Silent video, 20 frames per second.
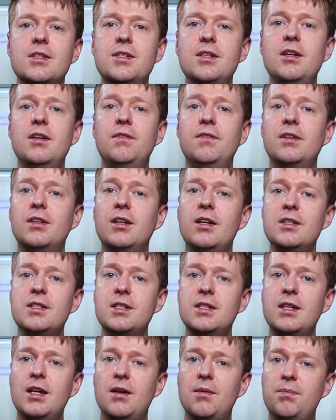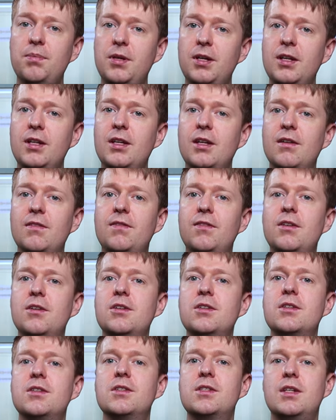So if you'd like to get P D F
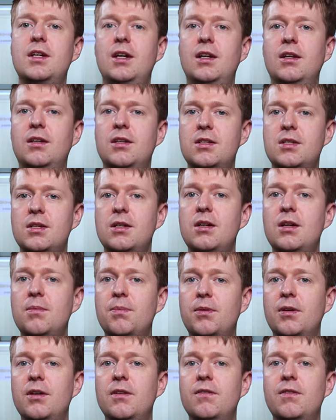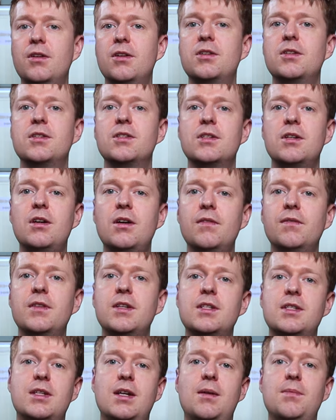versions and Guitar Pro versions of
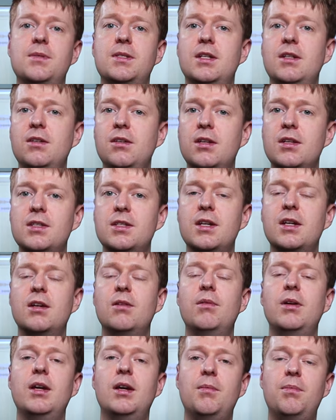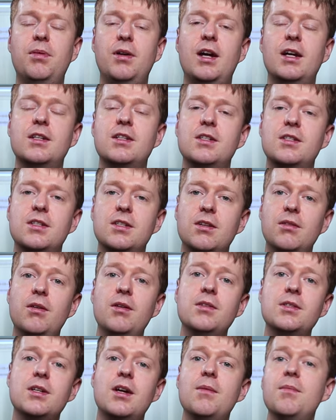these tabs that you can take away and practice in your
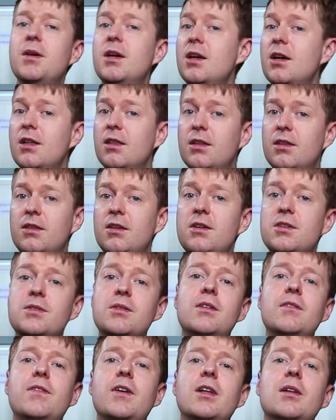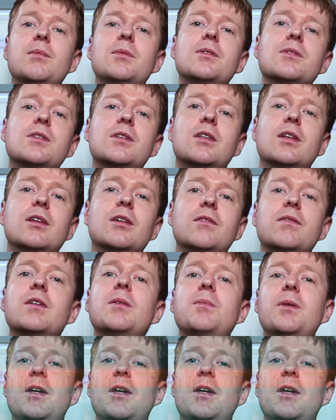own time, then those are available to the lovely